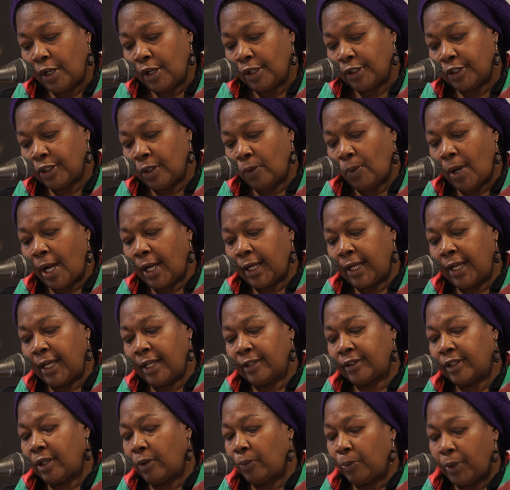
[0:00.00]
So why
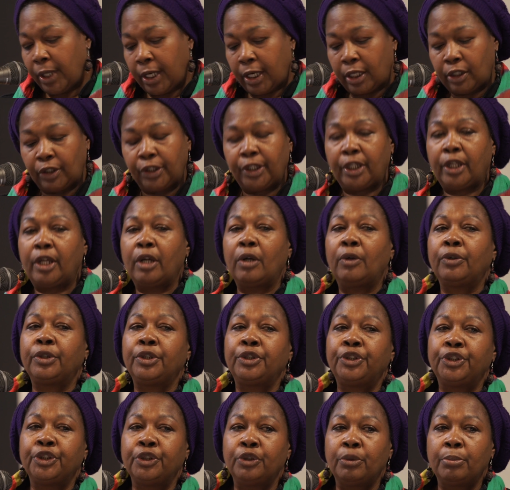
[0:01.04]
can't they regularly go to
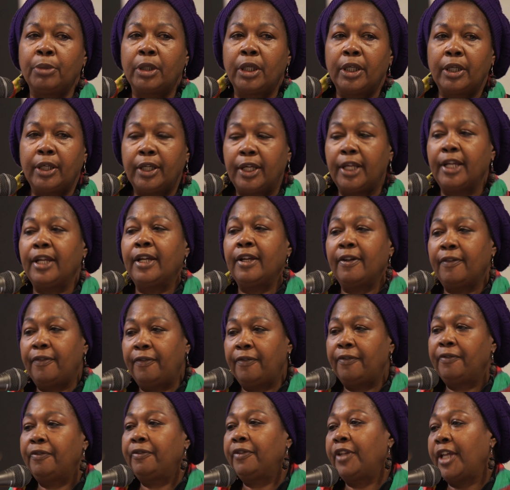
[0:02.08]
Jumma
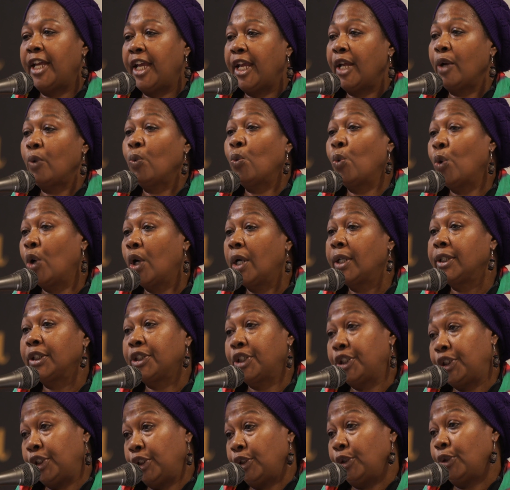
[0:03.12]
if they want
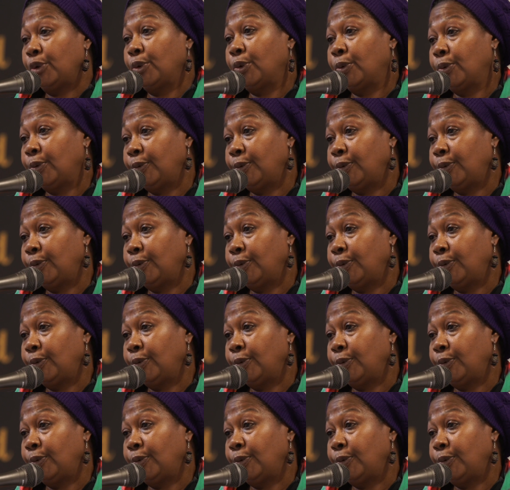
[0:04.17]
to?